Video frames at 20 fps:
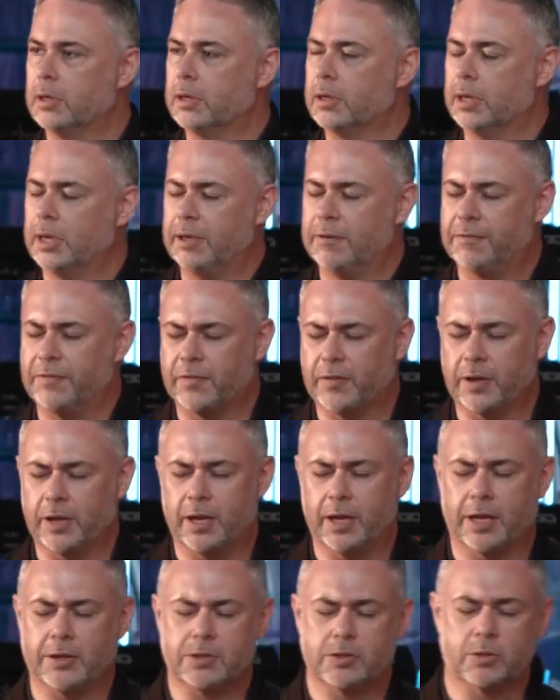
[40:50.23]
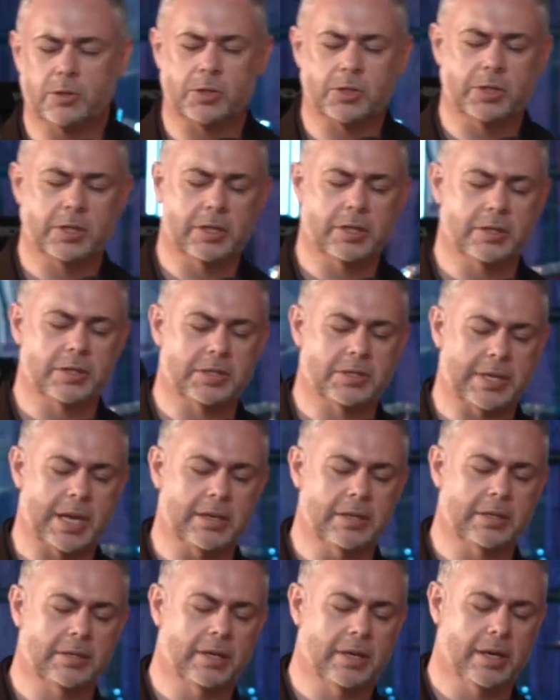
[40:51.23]
If, as you're sitting,
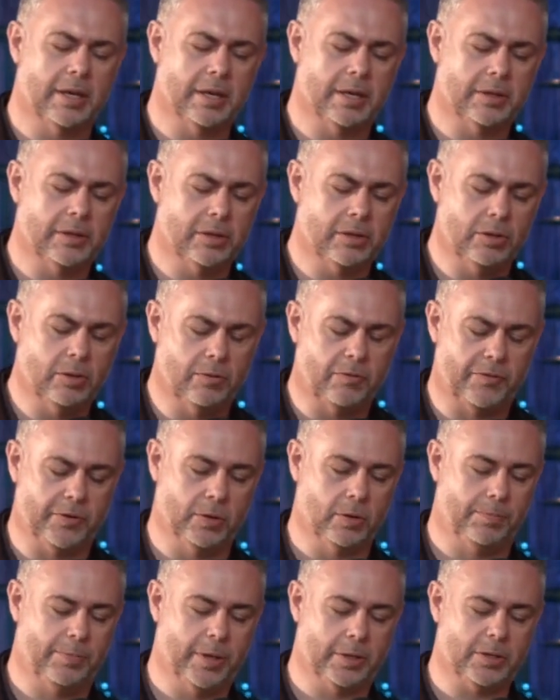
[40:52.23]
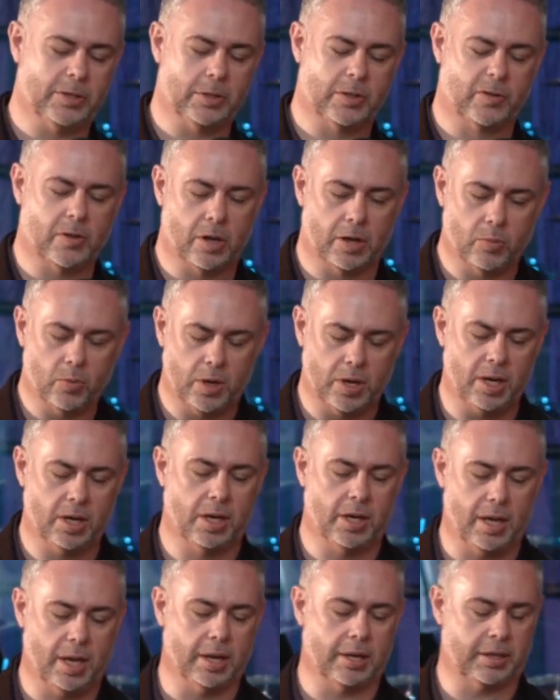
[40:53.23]
standing there, that you feel the presence of God, what I'd
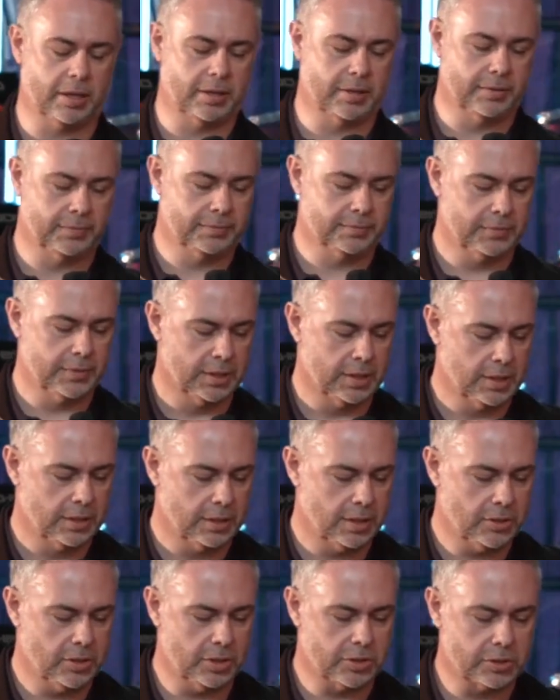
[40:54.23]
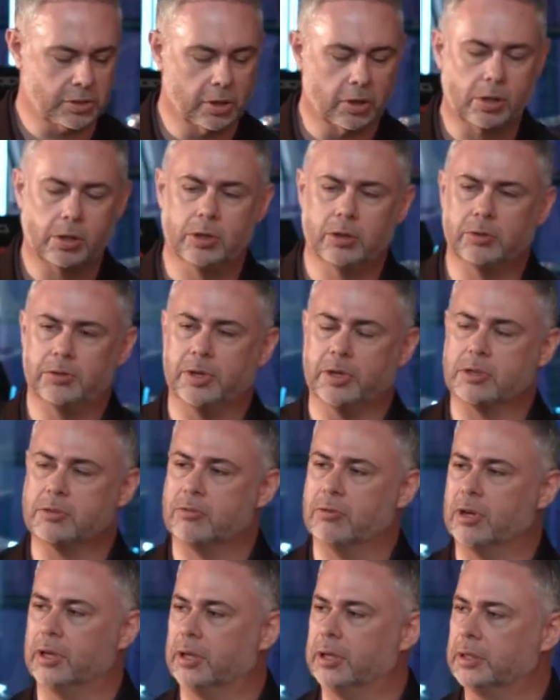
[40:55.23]
like to just conclude this
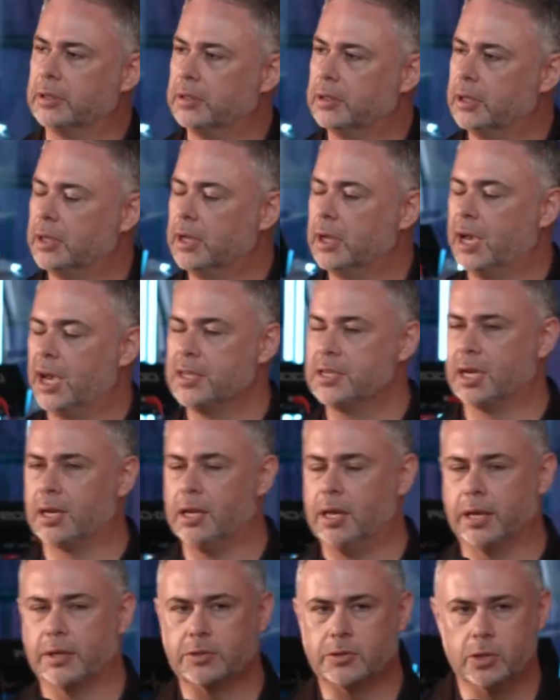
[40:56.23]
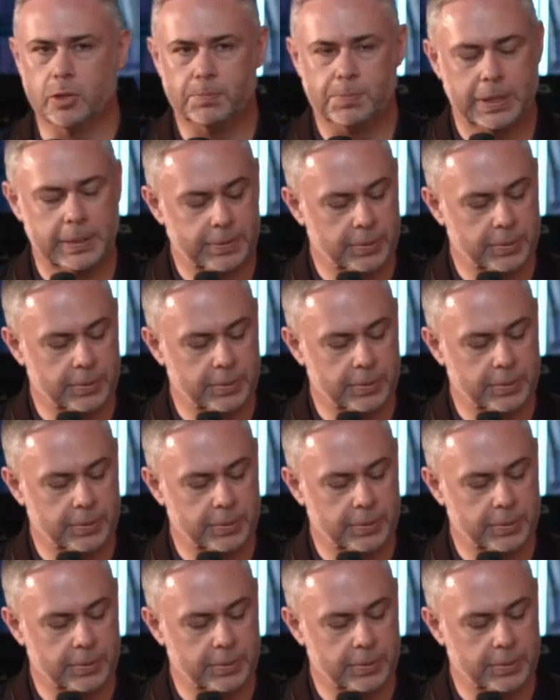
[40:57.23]
really is I'd like two people